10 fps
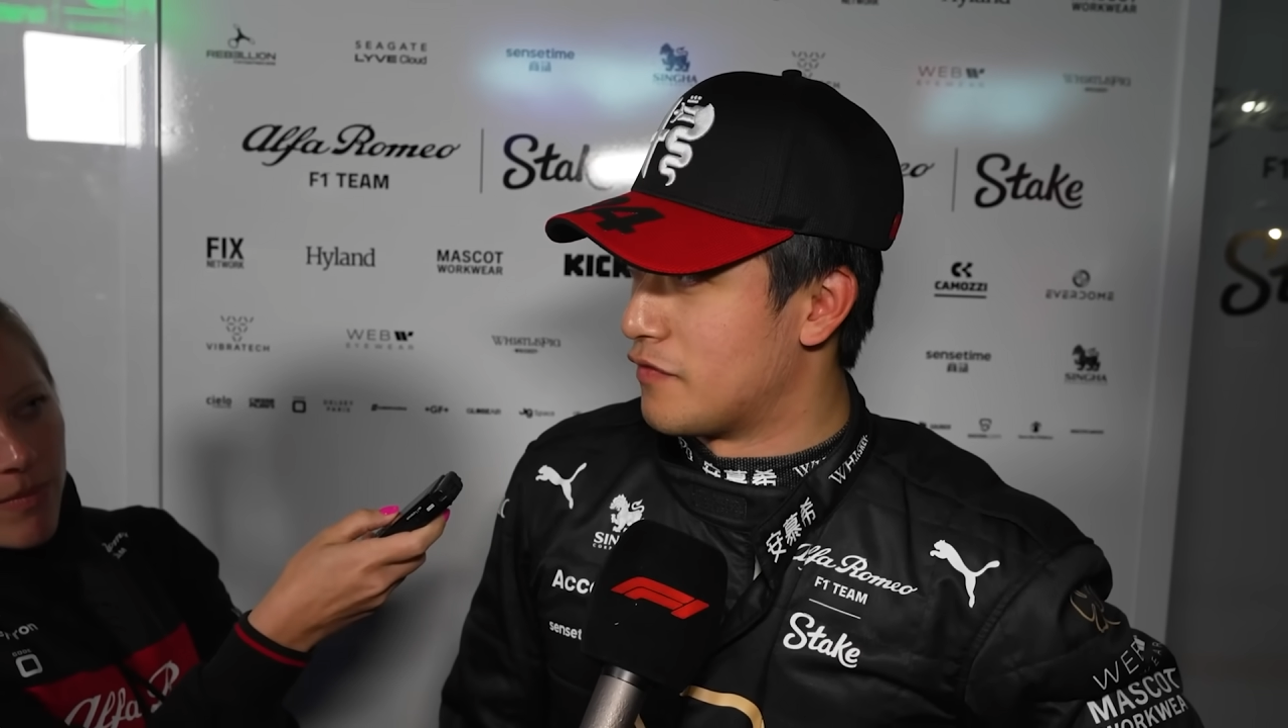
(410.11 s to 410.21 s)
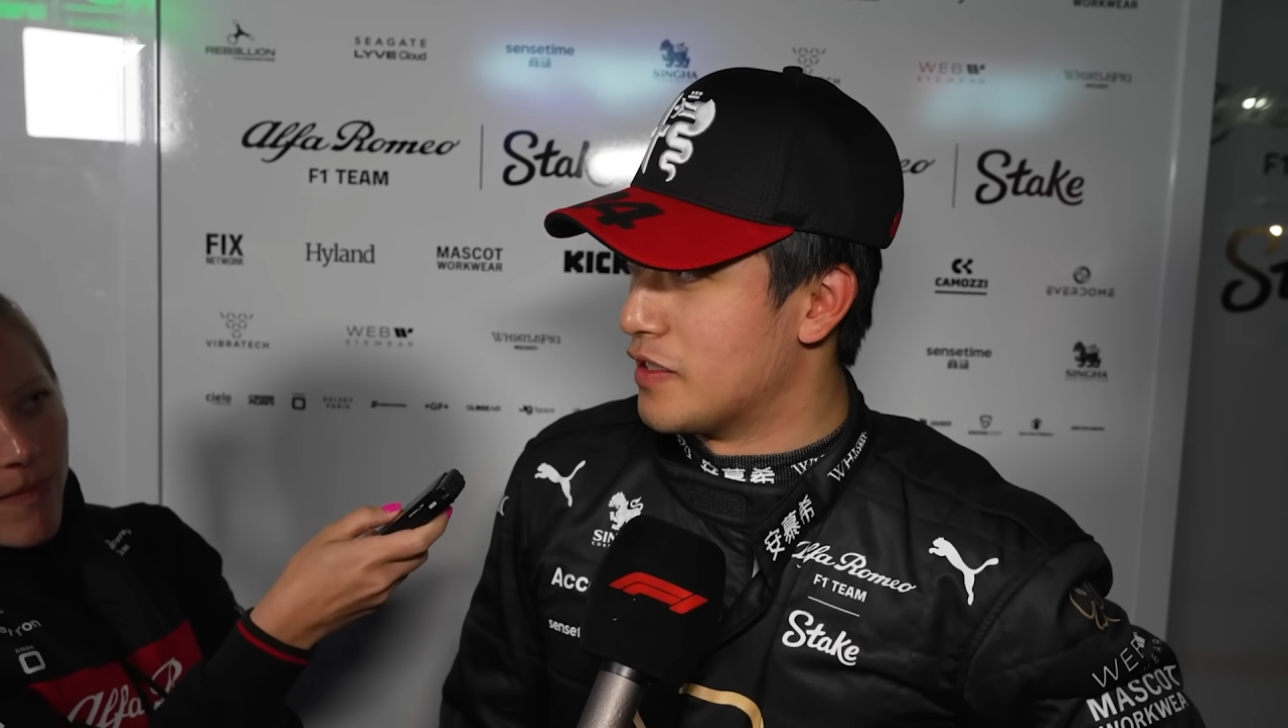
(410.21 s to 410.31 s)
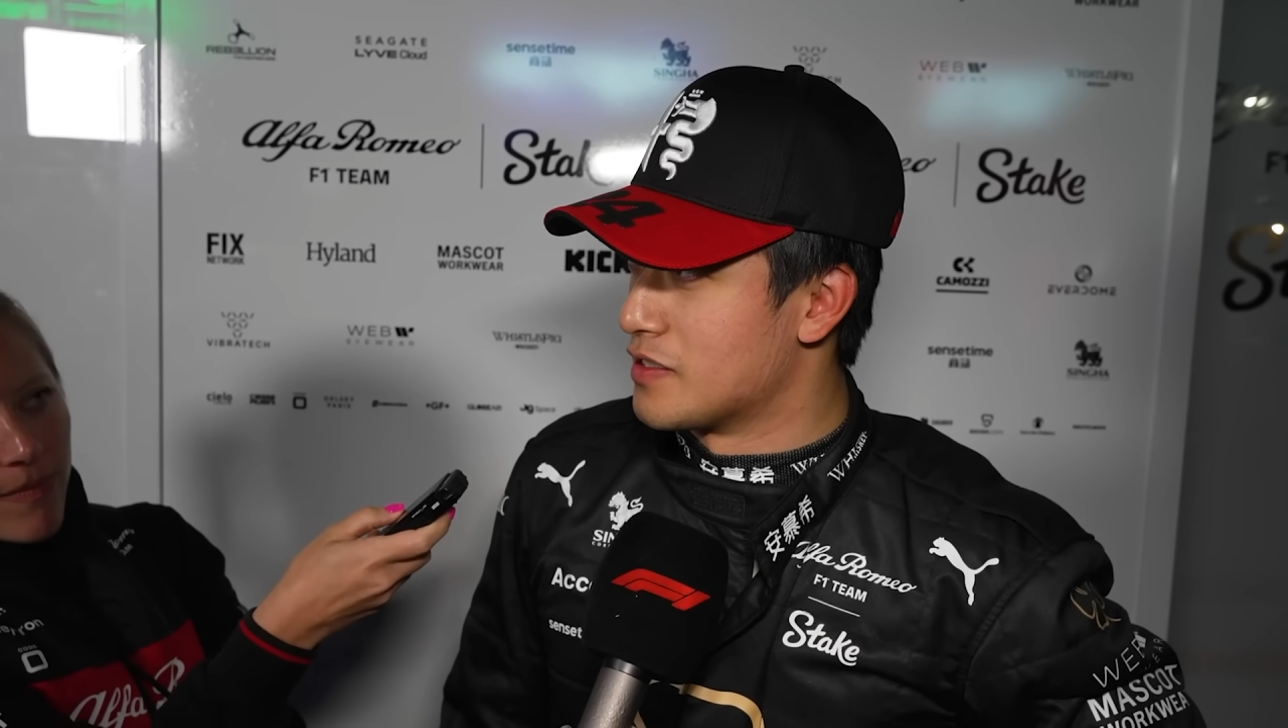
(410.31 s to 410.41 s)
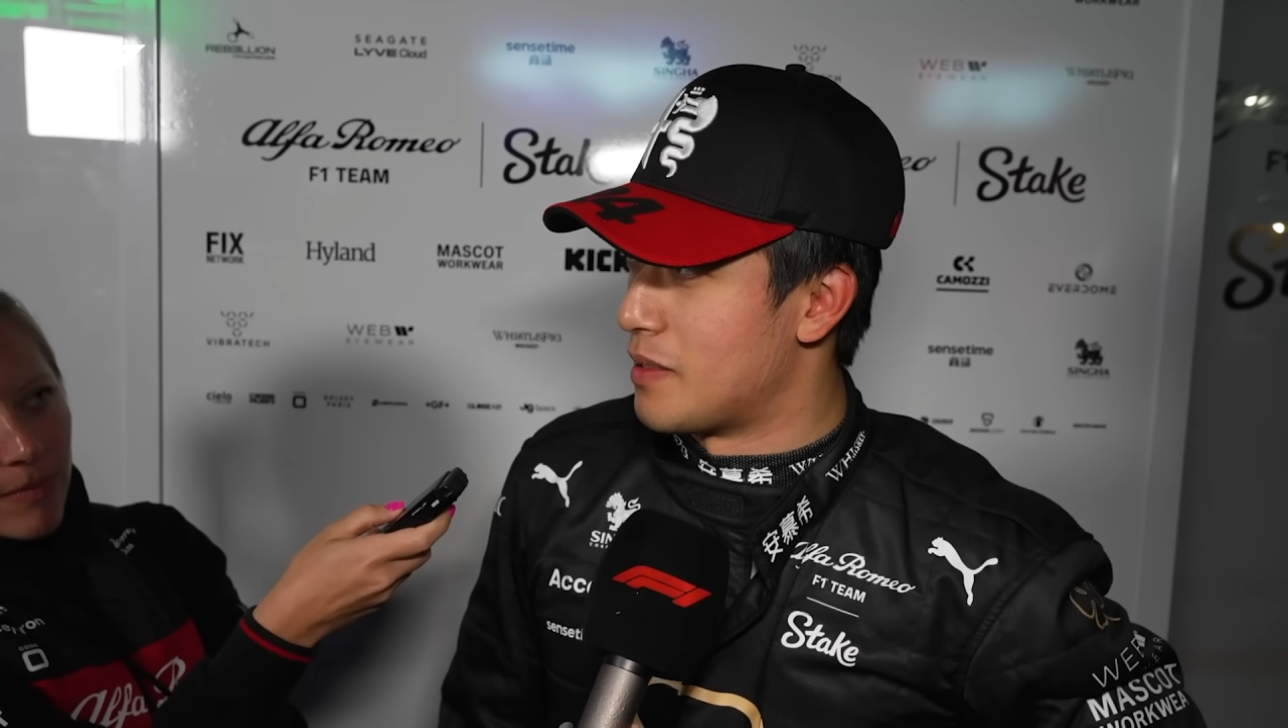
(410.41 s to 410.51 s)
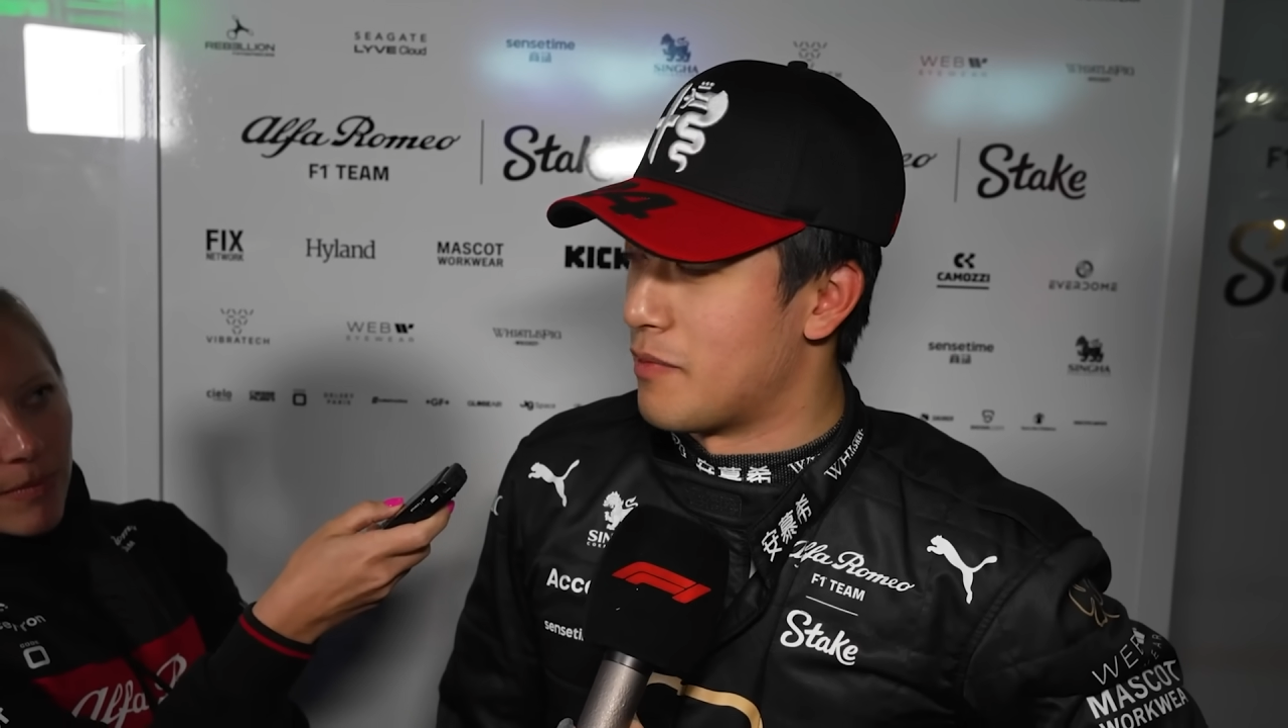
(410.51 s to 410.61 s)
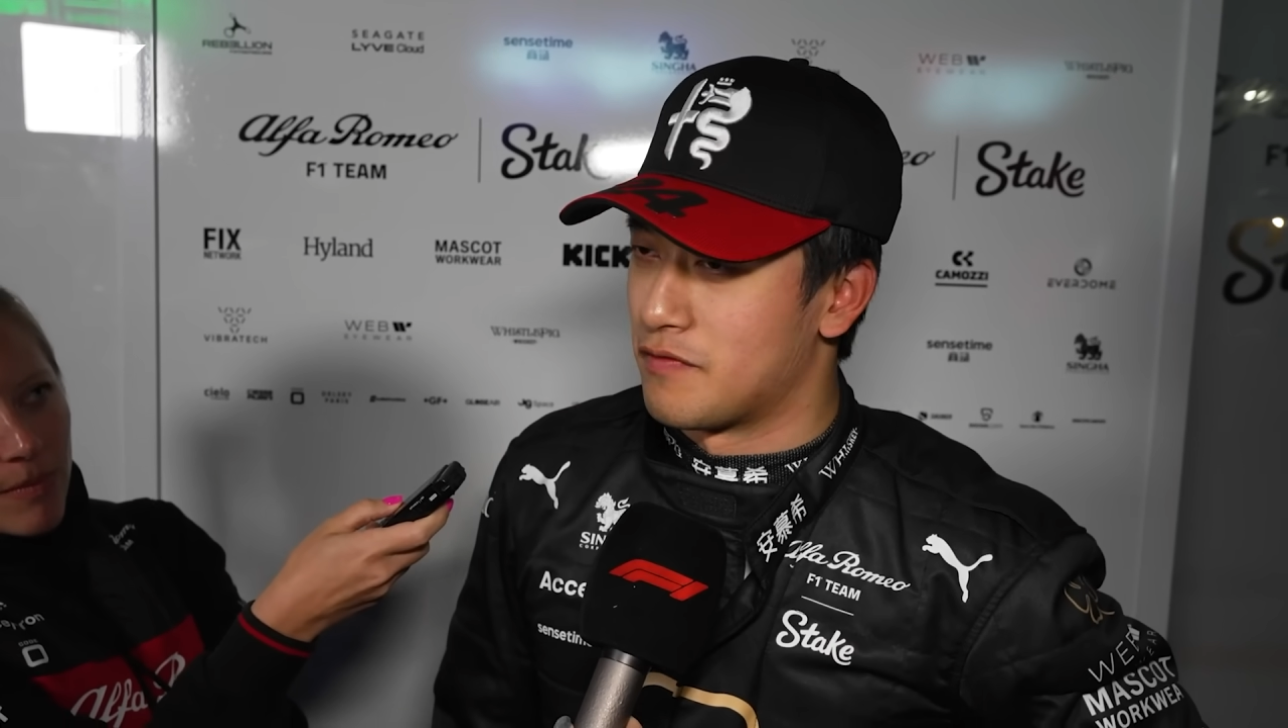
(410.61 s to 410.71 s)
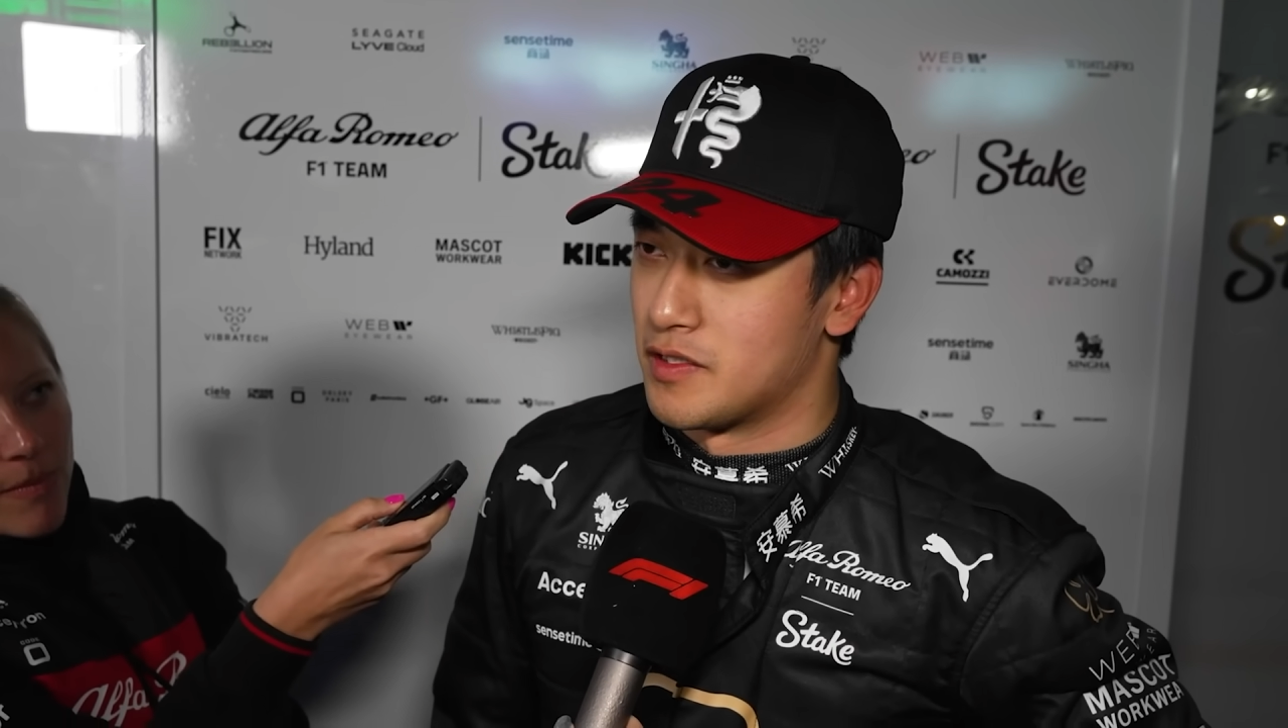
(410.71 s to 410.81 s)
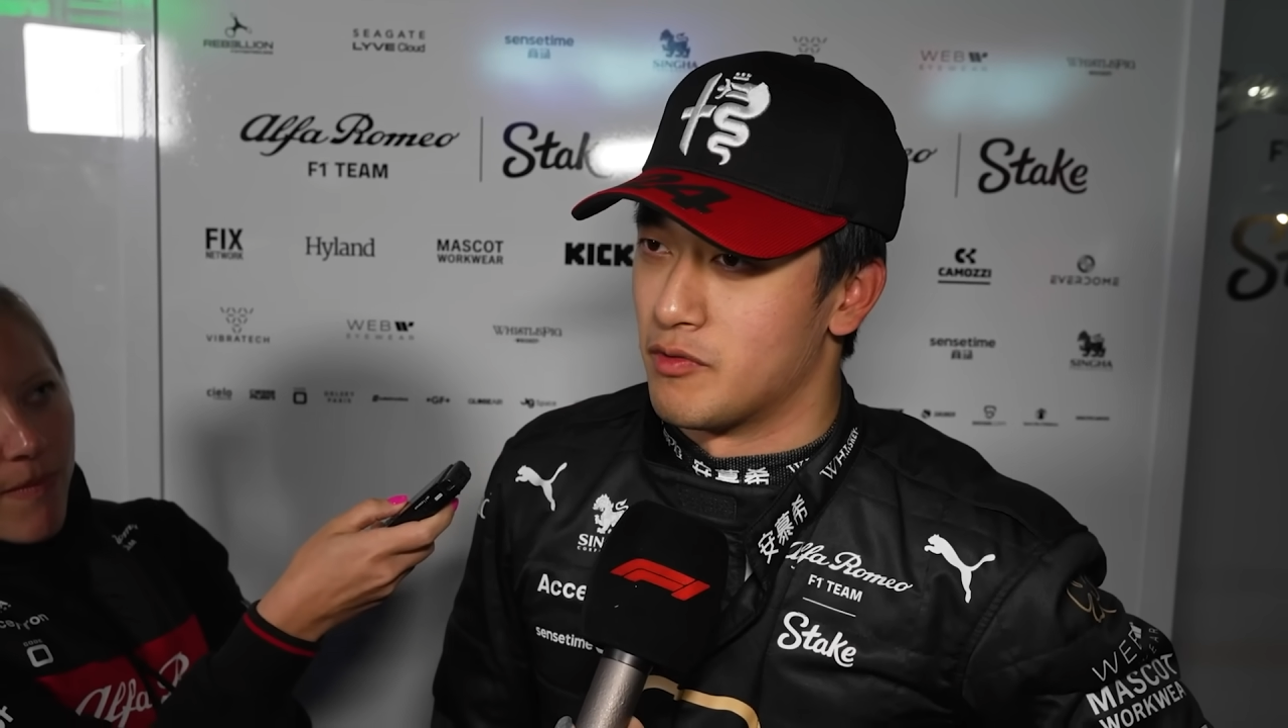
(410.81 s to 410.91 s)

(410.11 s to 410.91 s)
first time after